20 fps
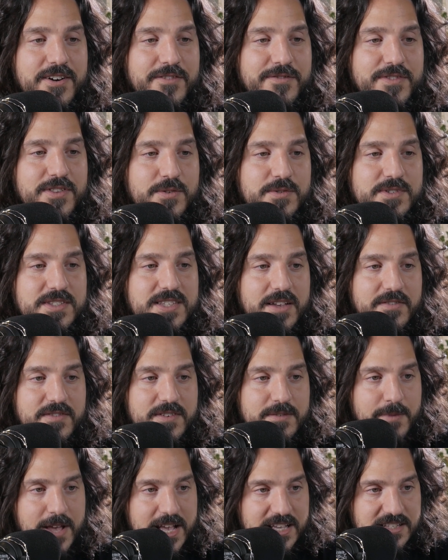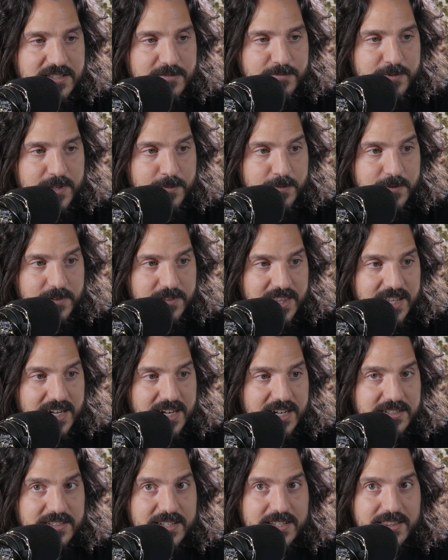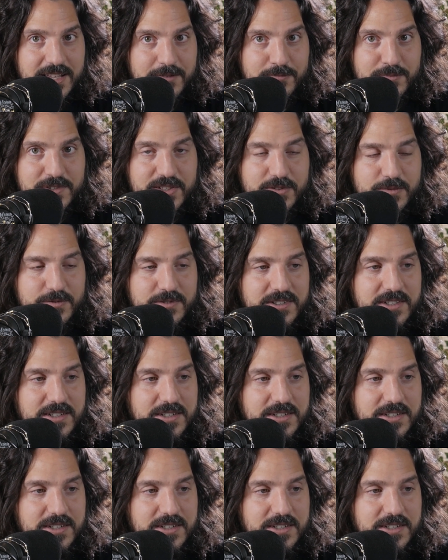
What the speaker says: of those 7 masked people that I did them to.